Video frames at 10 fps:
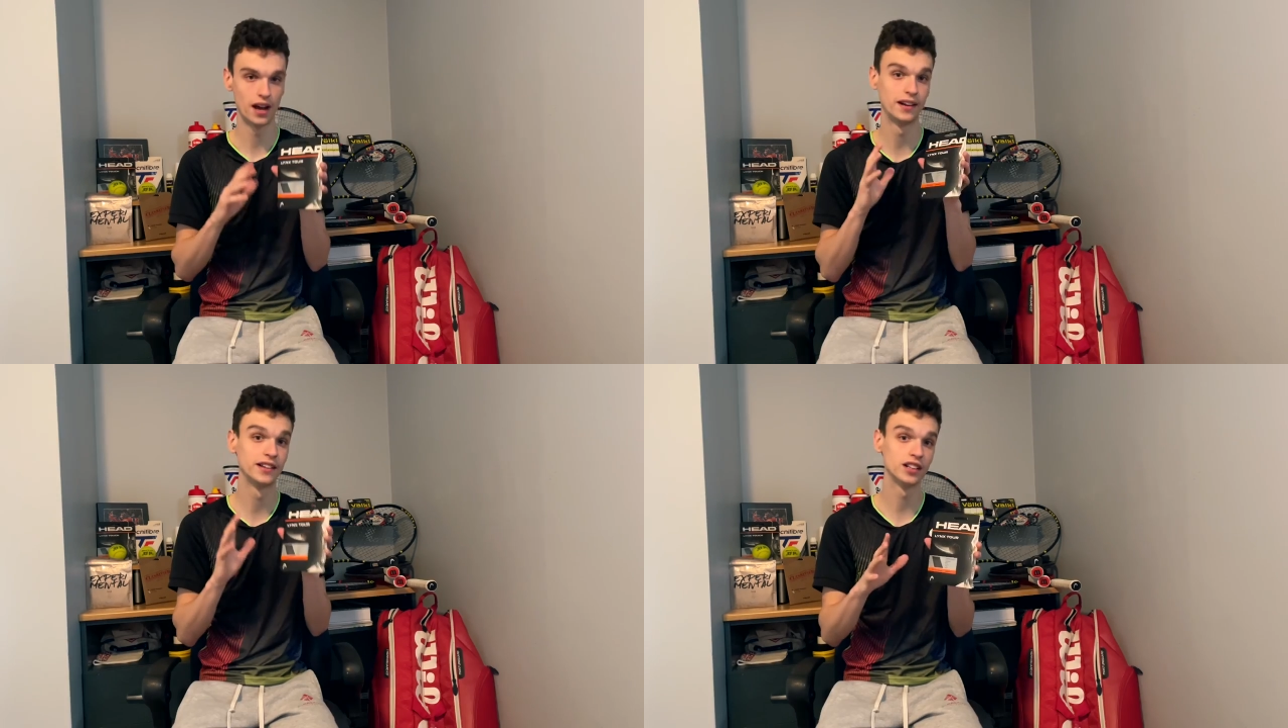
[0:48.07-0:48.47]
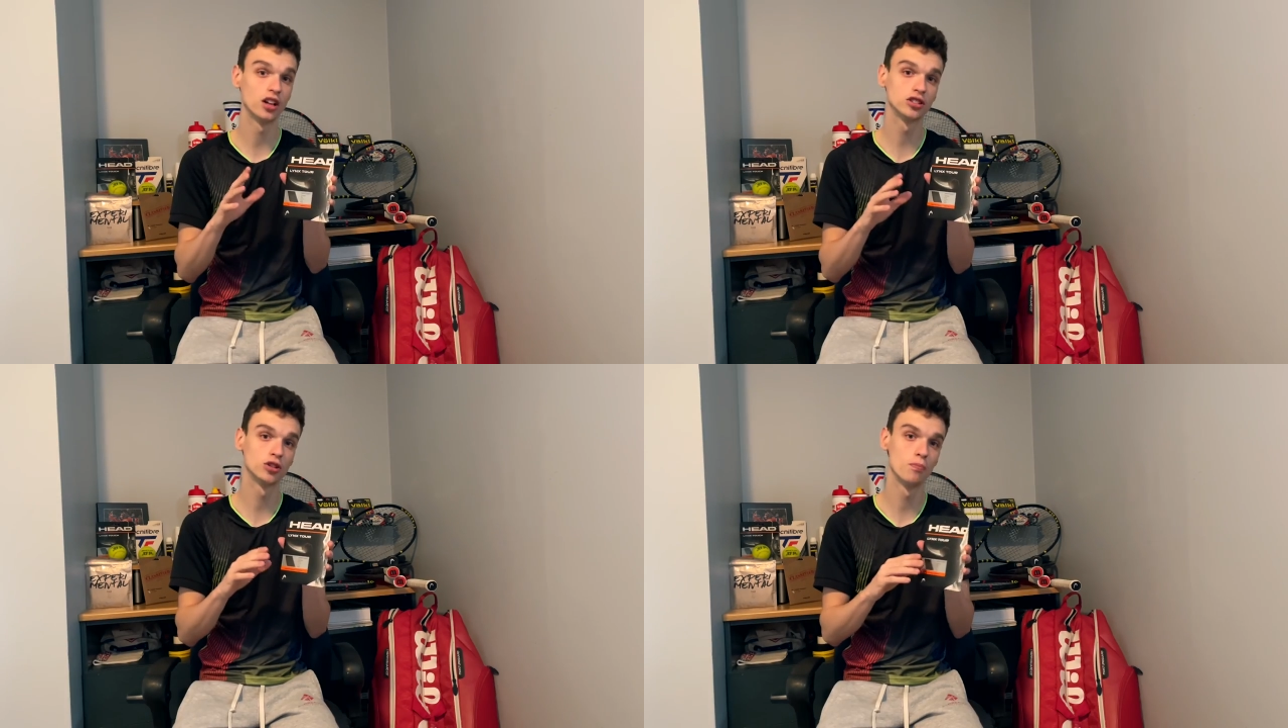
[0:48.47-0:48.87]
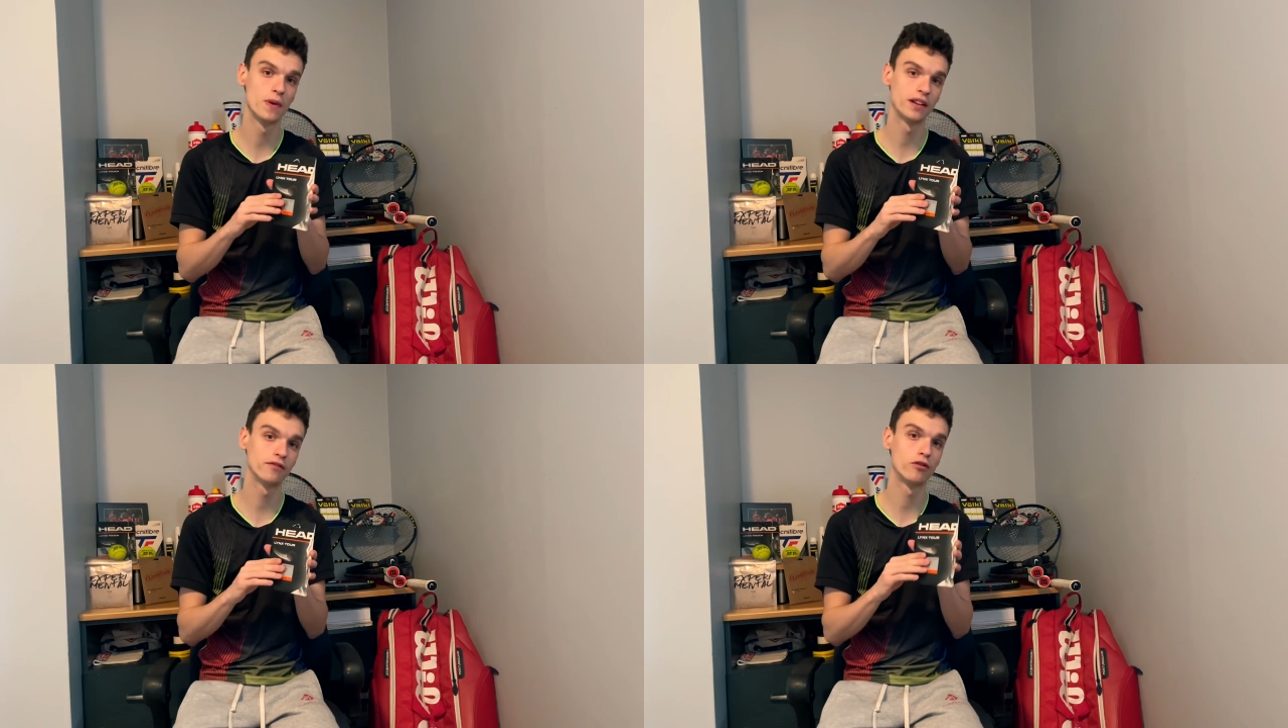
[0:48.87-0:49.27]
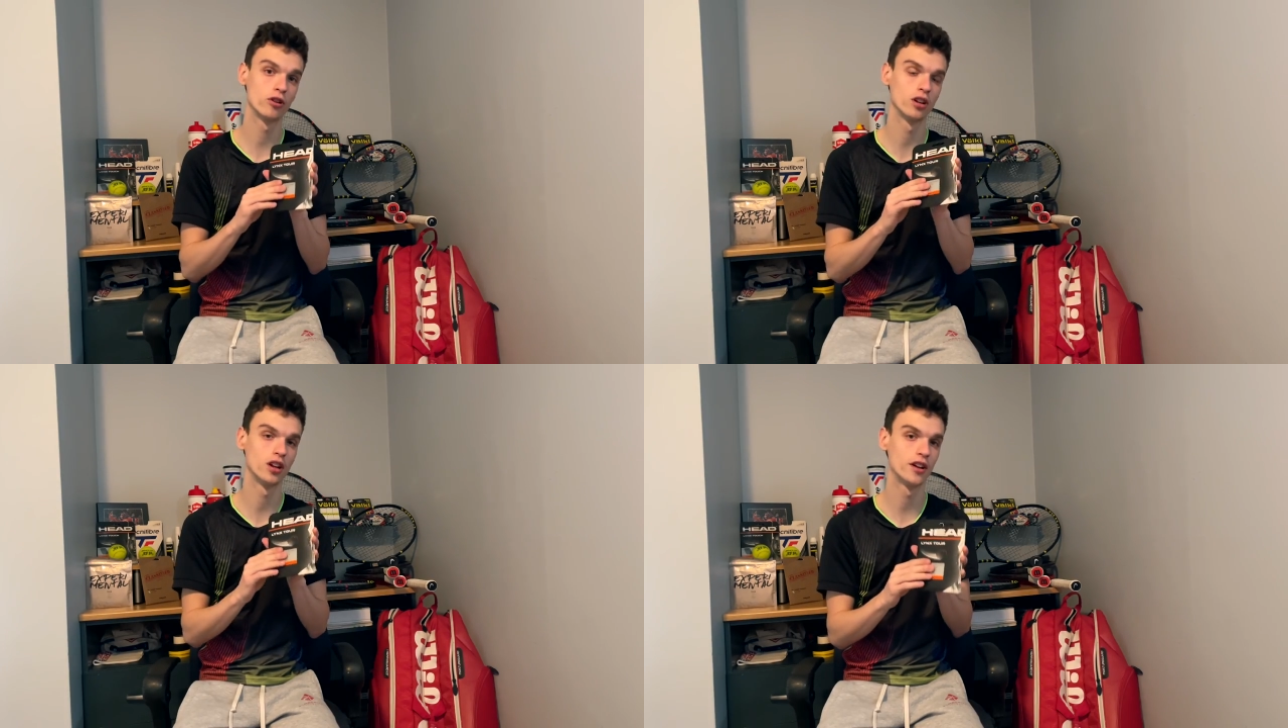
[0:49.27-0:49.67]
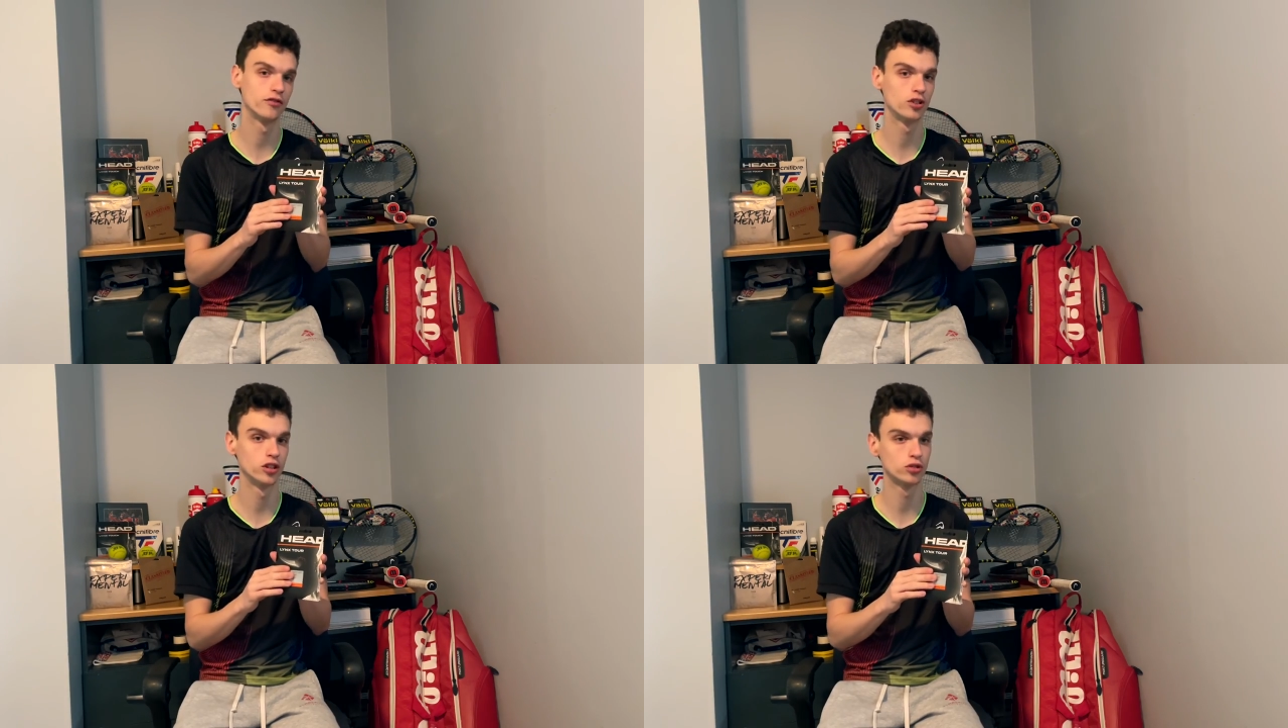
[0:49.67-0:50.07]
And it's also meant for a lot
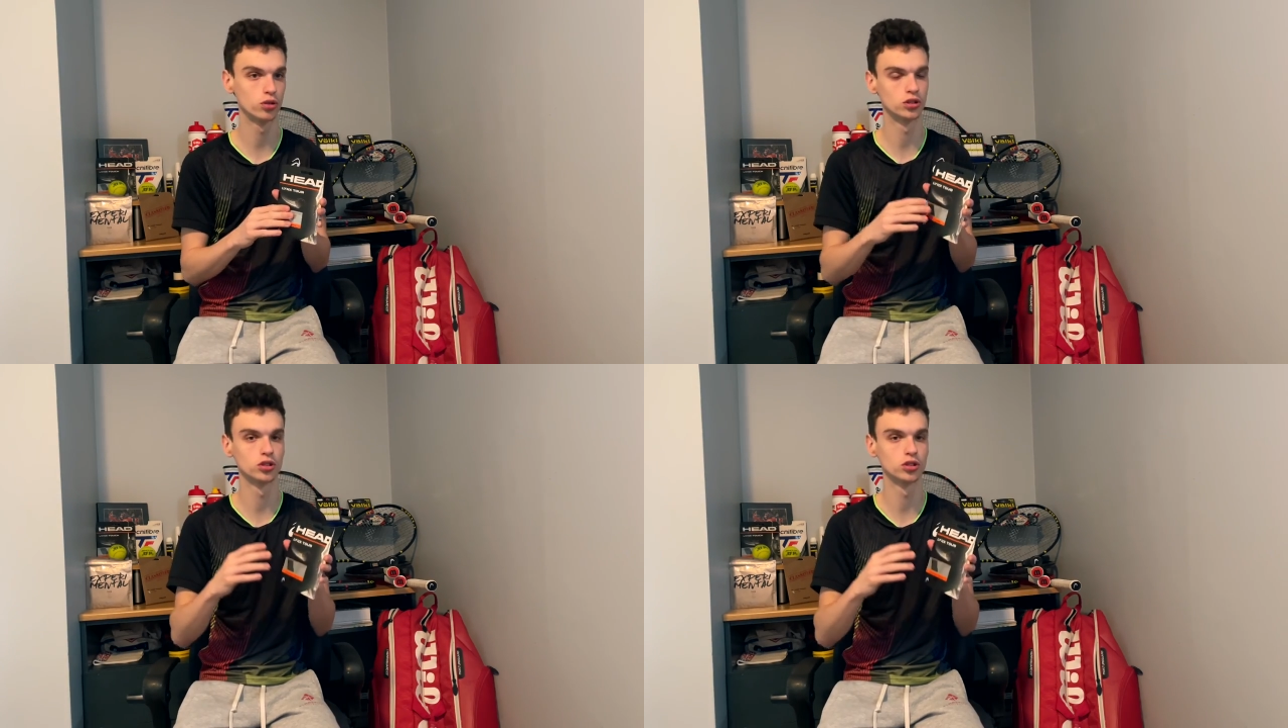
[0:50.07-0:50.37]
of control.